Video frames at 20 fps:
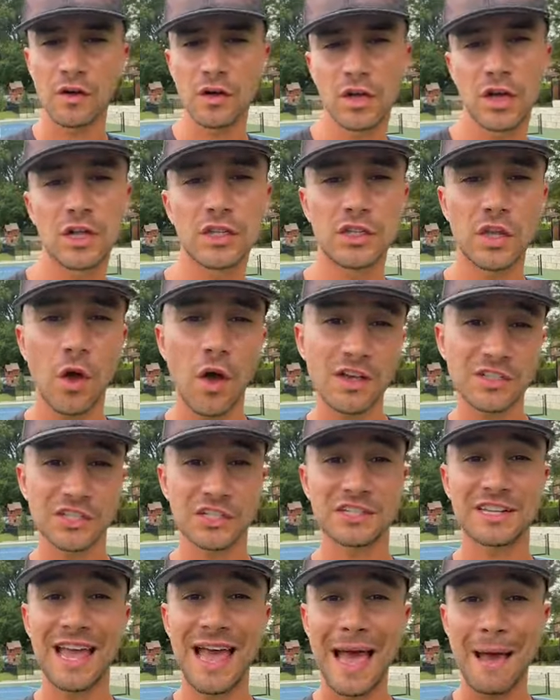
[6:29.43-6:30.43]
feeling good,
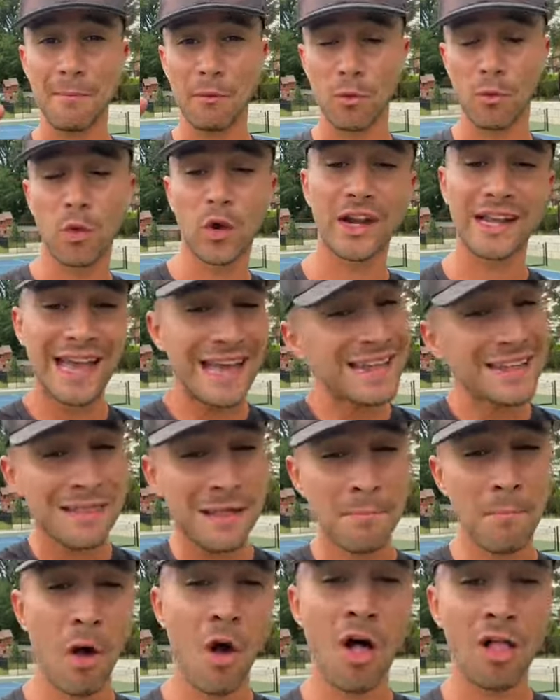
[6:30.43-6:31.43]
toss or tap. We're
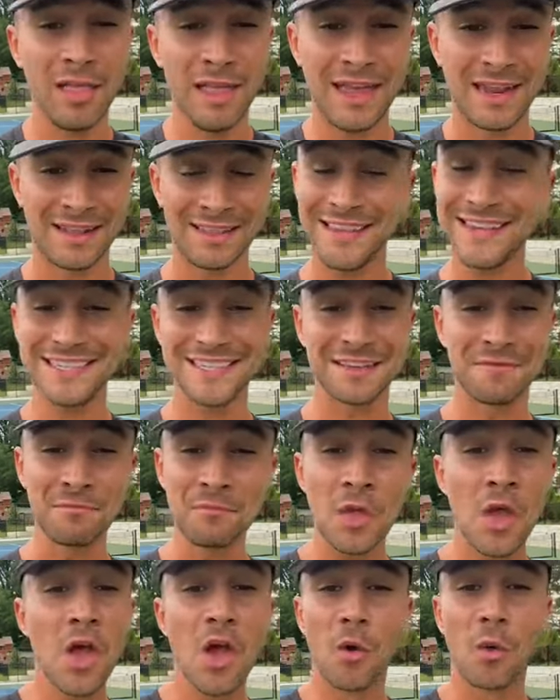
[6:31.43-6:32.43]
getting the ball in.
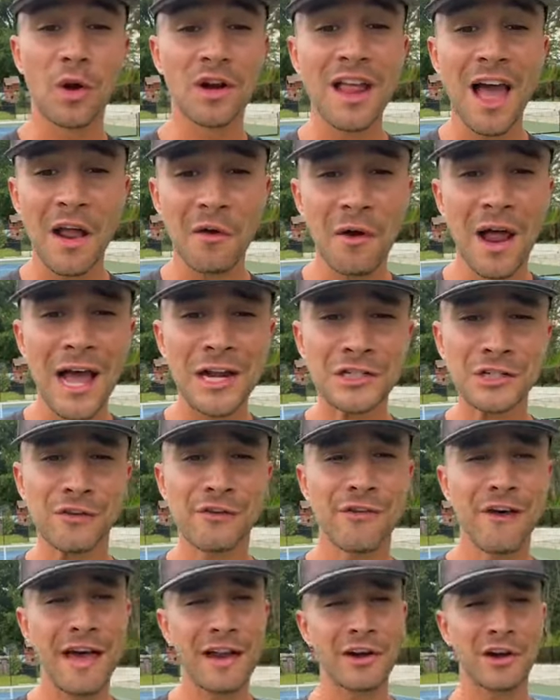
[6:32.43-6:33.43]
Listen, we're not Roger
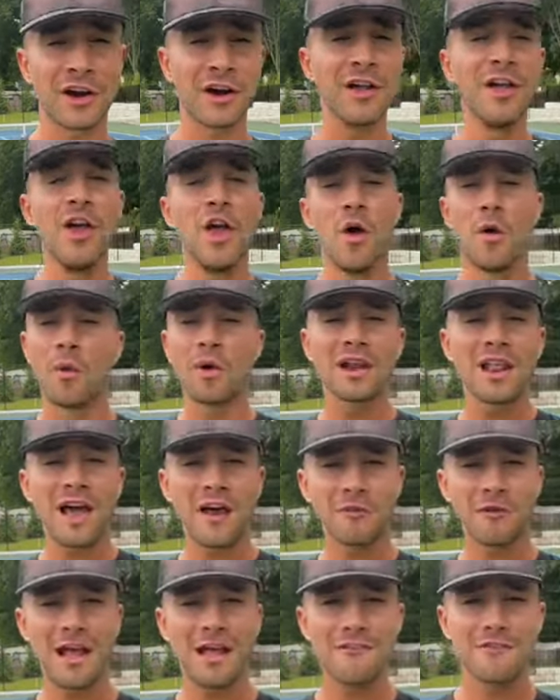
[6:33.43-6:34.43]
Federer. We're
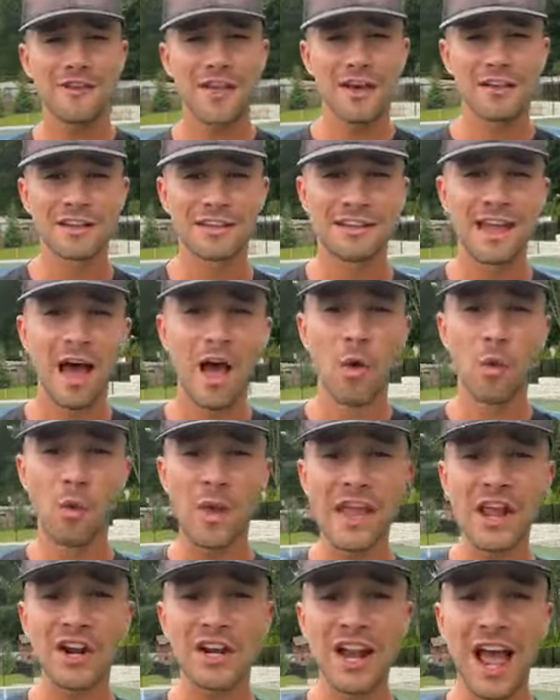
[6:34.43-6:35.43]
not Rafael Nadal.
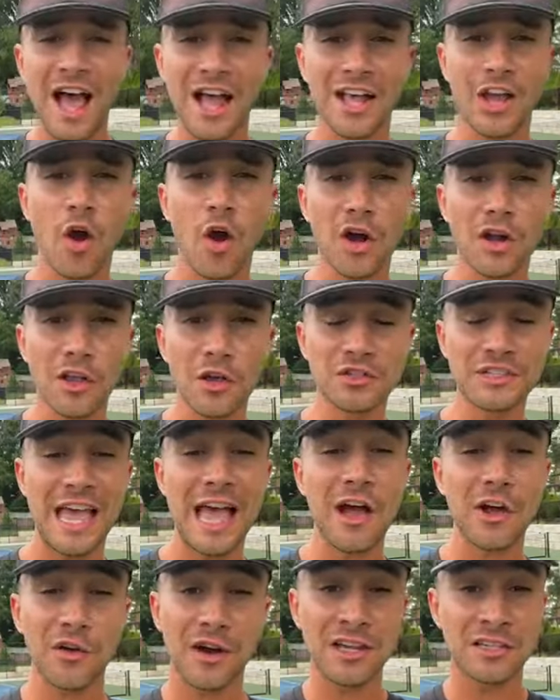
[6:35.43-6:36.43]
We are not Carlos
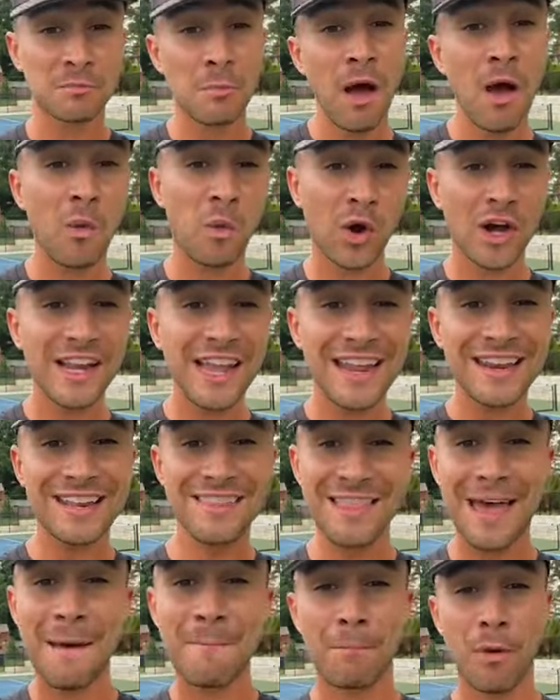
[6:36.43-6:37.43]
Alcaraz, but we're
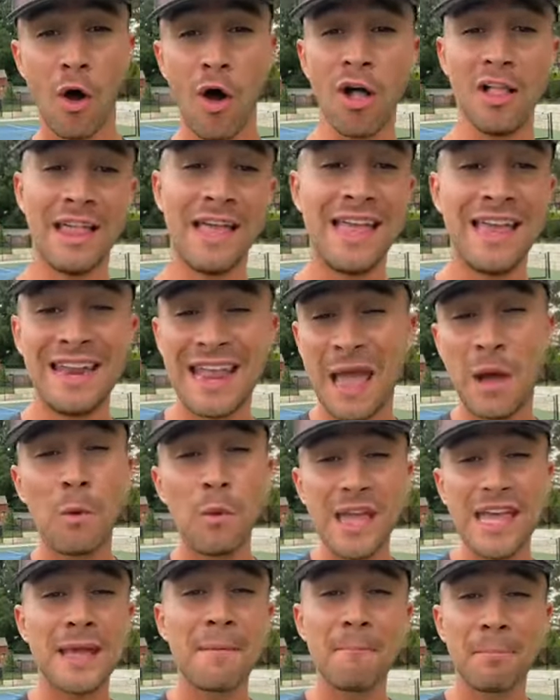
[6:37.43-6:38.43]
getting that ball in
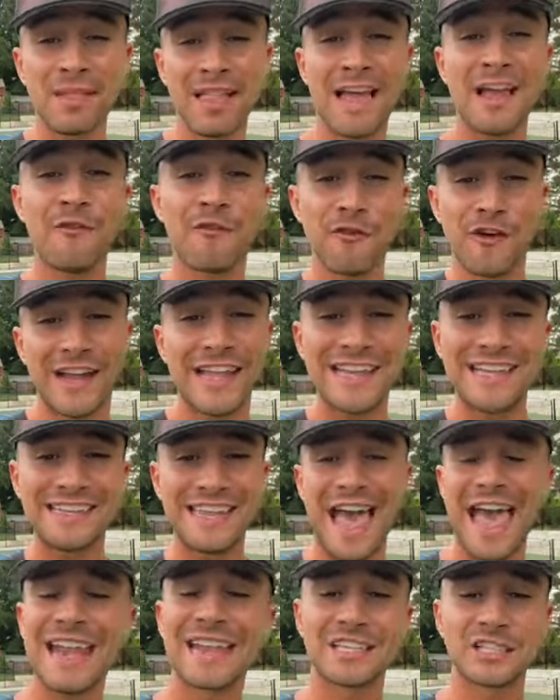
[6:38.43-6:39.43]
and we can play
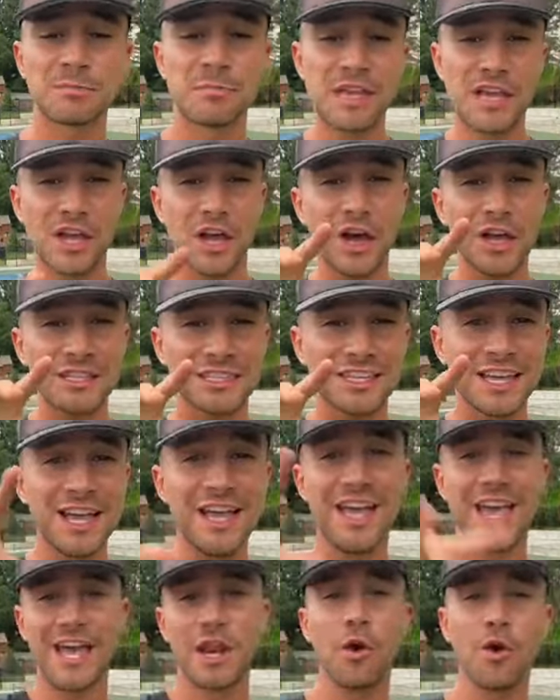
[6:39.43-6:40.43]
frickin' tennis because
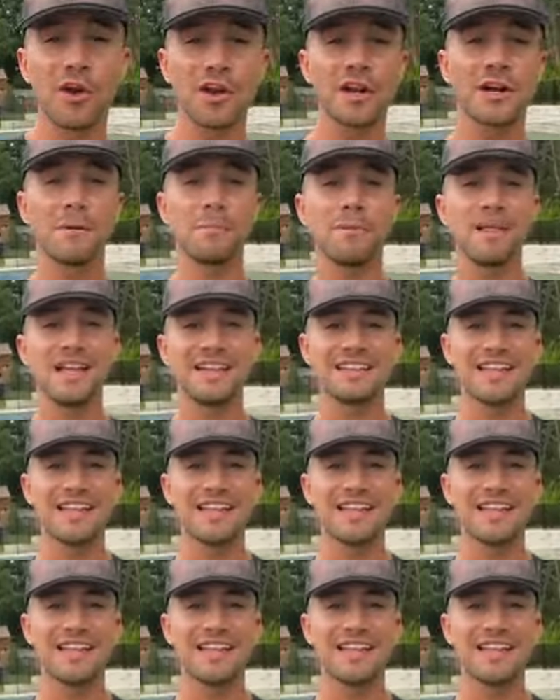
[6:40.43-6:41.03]
in order to